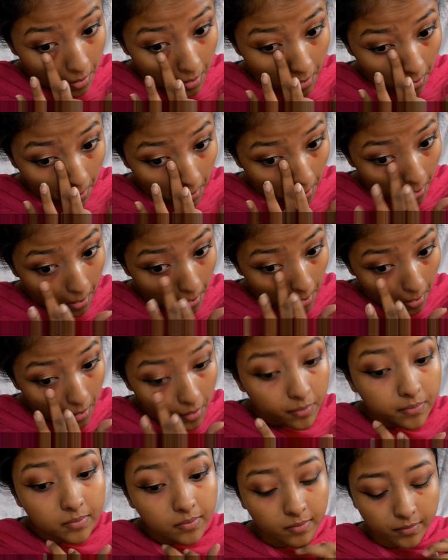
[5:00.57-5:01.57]
and the
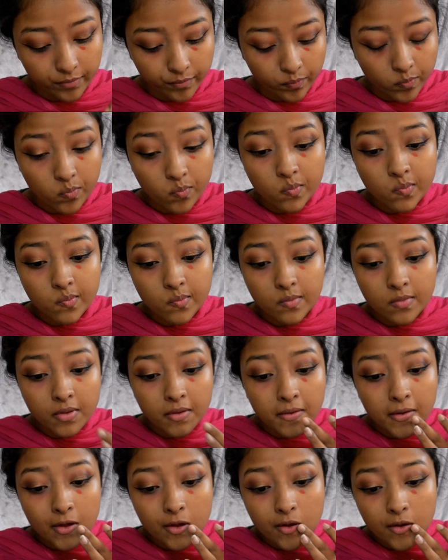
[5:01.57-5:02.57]
eyeshadow primer will
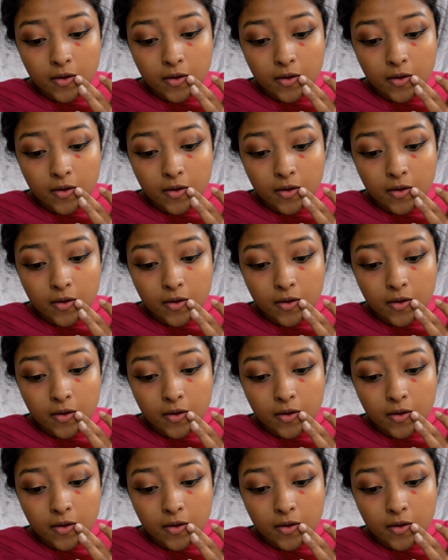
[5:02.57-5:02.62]
make